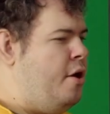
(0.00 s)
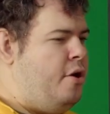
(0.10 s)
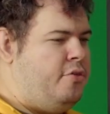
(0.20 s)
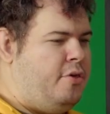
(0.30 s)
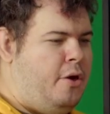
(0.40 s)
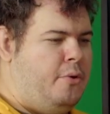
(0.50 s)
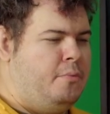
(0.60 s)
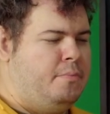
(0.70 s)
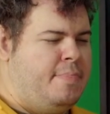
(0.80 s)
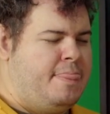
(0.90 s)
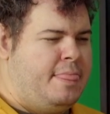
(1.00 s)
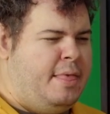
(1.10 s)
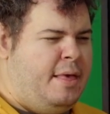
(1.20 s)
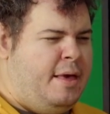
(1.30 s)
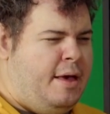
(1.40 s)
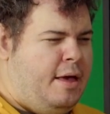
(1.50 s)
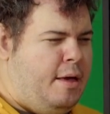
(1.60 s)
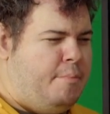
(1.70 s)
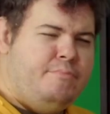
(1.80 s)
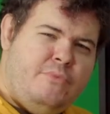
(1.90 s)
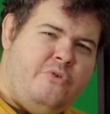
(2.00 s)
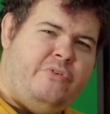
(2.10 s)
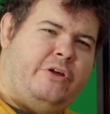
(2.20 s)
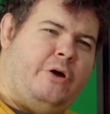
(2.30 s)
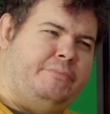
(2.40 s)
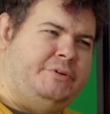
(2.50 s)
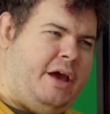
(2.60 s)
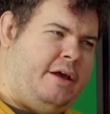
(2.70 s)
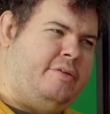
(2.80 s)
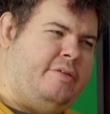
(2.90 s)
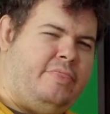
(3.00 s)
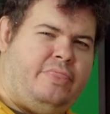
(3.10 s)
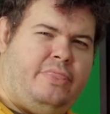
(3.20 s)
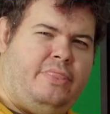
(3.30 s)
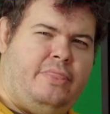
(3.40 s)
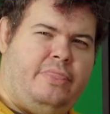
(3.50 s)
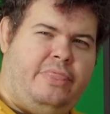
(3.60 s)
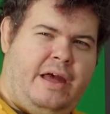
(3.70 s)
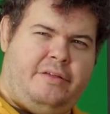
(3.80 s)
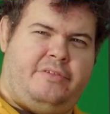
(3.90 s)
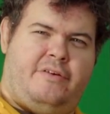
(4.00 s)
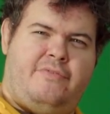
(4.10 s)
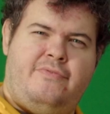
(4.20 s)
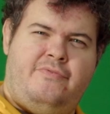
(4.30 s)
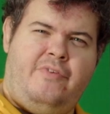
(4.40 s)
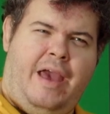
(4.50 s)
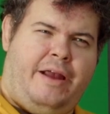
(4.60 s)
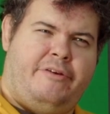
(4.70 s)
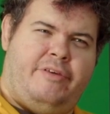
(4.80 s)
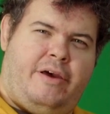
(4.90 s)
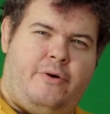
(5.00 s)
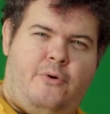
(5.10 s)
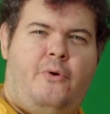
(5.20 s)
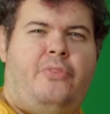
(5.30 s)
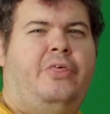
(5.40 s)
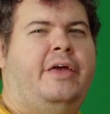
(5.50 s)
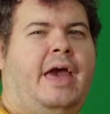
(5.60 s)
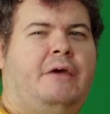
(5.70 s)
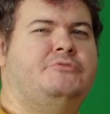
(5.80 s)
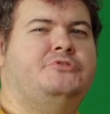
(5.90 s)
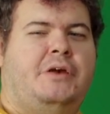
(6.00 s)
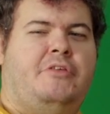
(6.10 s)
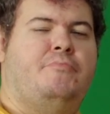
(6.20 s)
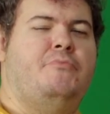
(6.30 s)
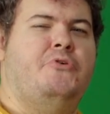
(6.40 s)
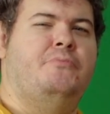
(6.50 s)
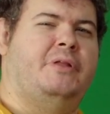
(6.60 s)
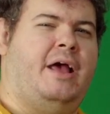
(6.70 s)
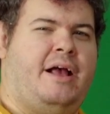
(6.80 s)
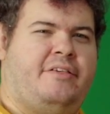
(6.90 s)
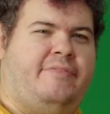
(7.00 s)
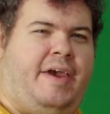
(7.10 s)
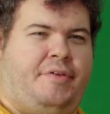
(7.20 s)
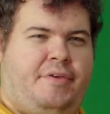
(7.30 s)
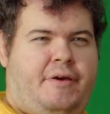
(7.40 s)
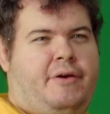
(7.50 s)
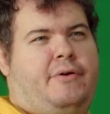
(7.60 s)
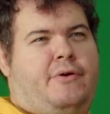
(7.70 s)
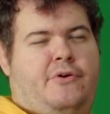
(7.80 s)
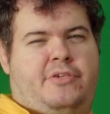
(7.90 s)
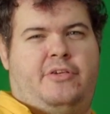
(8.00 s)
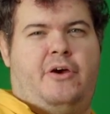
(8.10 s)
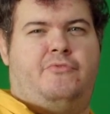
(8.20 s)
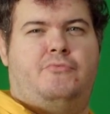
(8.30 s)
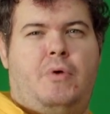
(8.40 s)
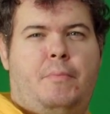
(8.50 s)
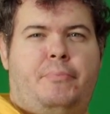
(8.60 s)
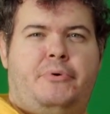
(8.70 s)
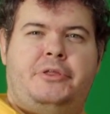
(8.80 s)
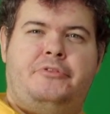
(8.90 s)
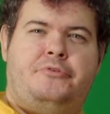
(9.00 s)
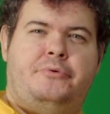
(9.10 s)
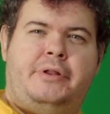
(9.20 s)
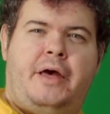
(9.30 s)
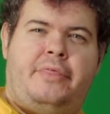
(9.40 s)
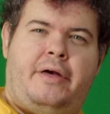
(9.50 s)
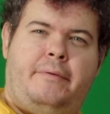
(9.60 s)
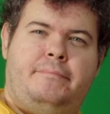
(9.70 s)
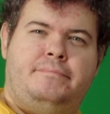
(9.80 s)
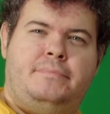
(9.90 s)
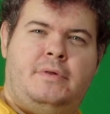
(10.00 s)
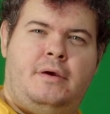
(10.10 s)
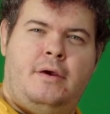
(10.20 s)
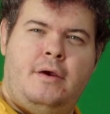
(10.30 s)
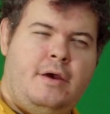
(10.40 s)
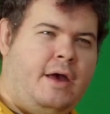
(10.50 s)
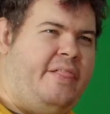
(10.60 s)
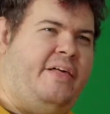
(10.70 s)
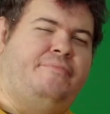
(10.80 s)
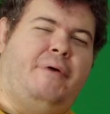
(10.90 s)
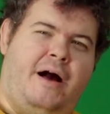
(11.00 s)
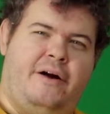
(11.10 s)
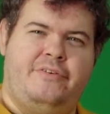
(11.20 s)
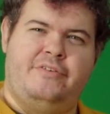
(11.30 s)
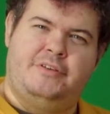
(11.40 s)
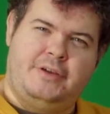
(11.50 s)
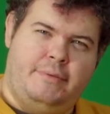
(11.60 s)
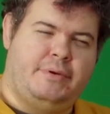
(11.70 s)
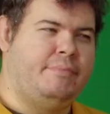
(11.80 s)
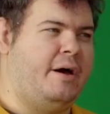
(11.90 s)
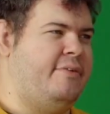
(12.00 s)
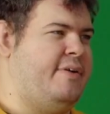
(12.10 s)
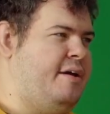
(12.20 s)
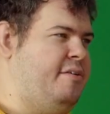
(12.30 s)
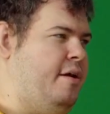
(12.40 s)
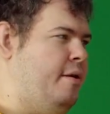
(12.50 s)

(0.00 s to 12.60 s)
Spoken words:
So moving an object, that's a vector, or the game treats movement as a vector because it's going from one point to another. And that path is determined by a vector.